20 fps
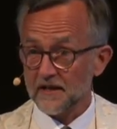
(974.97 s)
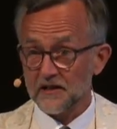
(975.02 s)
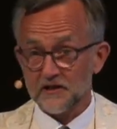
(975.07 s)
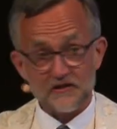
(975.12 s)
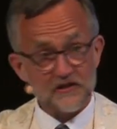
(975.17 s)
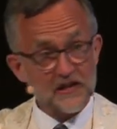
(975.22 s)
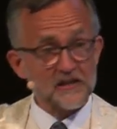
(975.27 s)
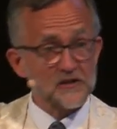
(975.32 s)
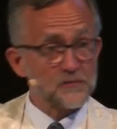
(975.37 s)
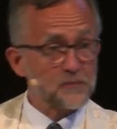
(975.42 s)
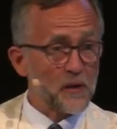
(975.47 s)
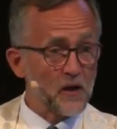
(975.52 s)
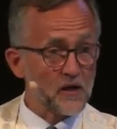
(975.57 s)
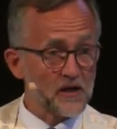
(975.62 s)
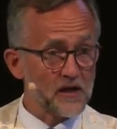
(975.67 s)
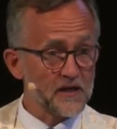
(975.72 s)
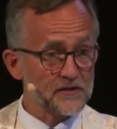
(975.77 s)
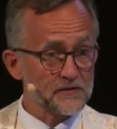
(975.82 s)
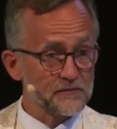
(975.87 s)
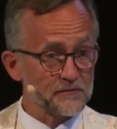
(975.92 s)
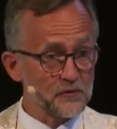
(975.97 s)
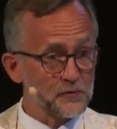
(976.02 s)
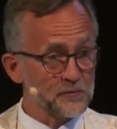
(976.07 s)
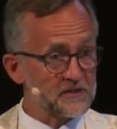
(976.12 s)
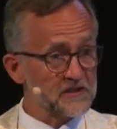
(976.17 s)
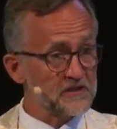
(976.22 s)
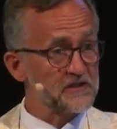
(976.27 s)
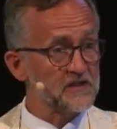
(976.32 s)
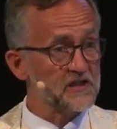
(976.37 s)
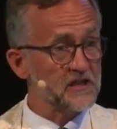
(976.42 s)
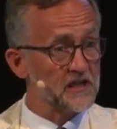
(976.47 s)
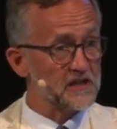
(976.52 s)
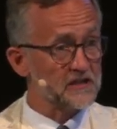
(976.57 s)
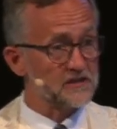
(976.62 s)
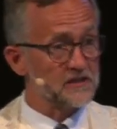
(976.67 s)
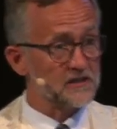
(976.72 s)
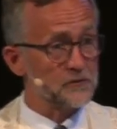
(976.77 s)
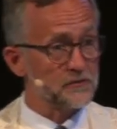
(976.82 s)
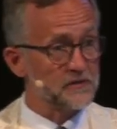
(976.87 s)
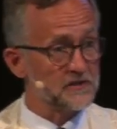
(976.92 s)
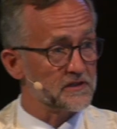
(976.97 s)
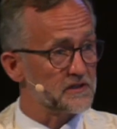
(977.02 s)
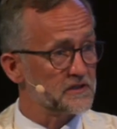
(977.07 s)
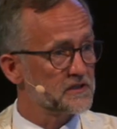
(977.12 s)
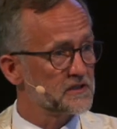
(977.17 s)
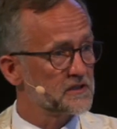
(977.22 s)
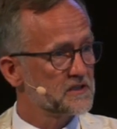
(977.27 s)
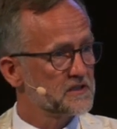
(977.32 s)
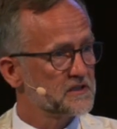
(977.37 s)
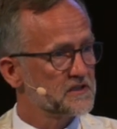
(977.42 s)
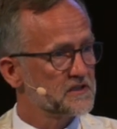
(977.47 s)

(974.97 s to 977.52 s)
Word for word: And he sends Paul out of the room because he can't deal with it.